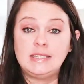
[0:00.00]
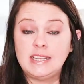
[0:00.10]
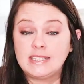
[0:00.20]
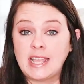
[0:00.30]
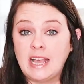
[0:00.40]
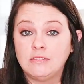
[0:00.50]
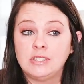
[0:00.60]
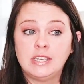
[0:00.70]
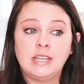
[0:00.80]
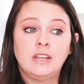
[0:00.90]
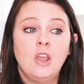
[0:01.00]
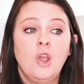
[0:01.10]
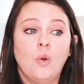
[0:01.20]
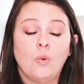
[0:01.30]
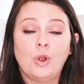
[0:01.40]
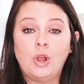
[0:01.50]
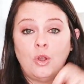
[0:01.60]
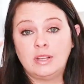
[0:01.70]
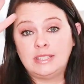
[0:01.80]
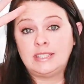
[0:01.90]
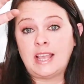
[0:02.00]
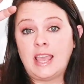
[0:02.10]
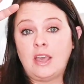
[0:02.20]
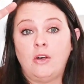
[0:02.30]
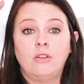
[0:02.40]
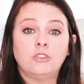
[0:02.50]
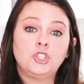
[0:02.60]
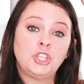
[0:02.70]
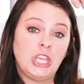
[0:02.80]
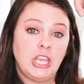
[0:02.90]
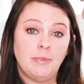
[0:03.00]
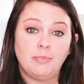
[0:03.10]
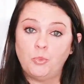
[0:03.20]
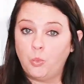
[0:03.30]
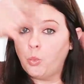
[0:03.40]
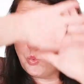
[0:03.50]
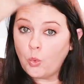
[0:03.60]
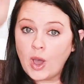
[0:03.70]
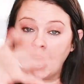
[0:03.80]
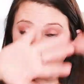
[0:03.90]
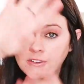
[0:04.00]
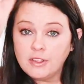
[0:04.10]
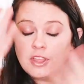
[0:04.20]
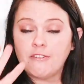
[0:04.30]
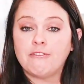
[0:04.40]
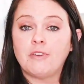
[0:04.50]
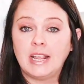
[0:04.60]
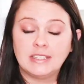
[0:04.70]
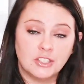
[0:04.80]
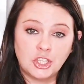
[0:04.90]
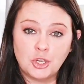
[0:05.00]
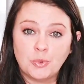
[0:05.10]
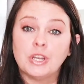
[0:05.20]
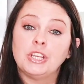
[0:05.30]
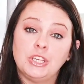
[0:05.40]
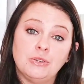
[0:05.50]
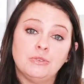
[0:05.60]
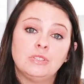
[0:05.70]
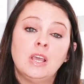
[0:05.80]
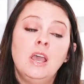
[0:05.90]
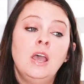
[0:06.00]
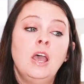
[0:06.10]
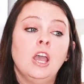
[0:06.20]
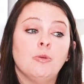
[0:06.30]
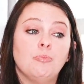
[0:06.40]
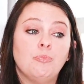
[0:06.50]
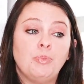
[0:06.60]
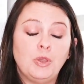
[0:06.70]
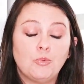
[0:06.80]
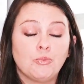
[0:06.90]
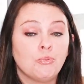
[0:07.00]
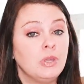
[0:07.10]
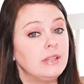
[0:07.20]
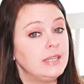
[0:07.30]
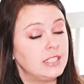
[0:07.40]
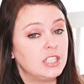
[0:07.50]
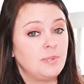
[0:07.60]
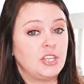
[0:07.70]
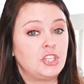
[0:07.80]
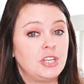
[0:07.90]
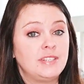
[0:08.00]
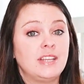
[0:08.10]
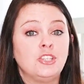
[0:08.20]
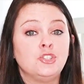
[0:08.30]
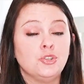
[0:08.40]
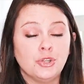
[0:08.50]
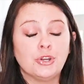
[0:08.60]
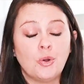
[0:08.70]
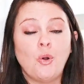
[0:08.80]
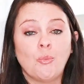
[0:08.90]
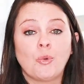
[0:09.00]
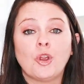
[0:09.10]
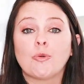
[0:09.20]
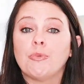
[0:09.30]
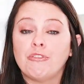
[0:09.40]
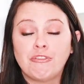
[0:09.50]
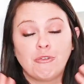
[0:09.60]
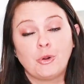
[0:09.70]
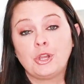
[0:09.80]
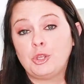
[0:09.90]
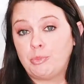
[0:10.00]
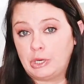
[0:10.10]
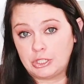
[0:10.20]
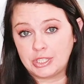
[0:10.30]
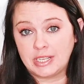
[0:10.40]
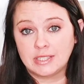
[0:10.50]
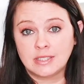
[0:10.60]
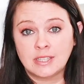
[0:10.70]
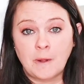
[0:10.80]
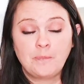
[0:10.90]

discounted or on sale, cheap, whatever the phrase that you want to use, be really suspicious and do your homework before you purchase.